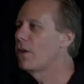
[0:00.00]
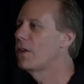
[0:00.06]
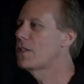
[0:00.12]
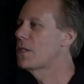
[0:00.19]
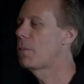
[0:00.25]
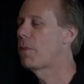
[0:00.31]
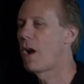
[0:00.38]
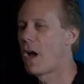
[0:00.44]
is
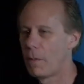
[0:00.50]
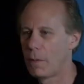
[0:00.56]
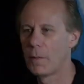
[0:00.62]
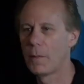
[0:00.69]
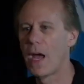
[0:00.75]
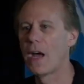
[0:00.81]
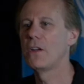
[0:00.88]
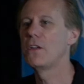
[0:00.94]
the problem?
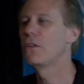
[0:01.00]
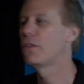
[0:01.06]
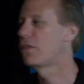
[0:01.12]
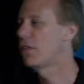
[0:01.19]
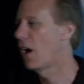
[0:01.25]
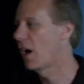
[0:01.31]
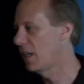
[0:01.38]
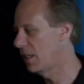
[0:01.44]
How do you
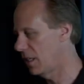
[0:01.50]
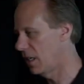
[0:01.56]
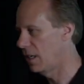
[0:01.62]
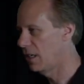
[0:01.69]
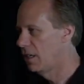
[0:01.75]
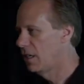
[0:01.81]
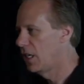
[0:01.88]
find it?